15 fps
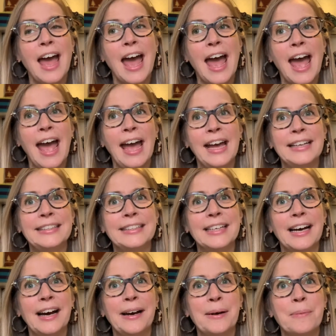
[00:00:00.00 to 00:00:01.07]
And
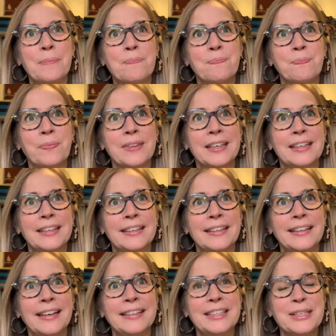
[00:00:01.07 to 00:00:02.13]

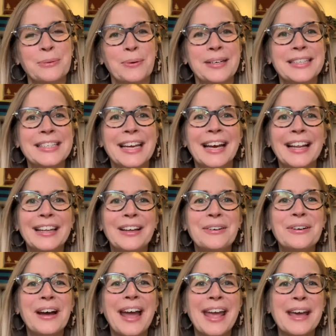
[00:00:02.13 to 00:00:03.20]
I just want to say hello
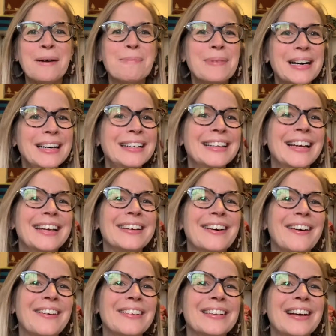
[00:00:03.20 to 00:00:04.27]
to Ambah and
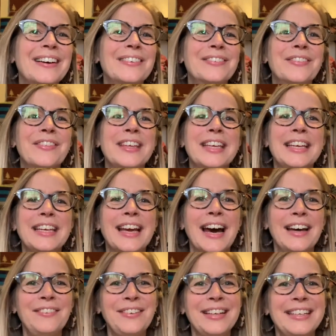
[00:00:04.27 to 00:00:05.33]
all of the
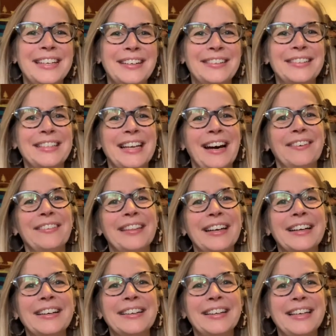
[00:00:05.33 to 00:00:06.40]
Advent knitters out
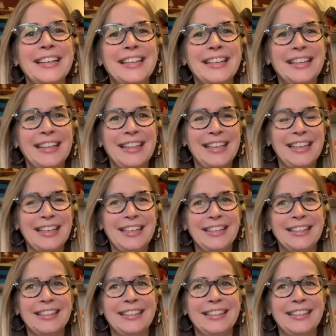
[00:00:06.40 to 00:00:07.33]
there in the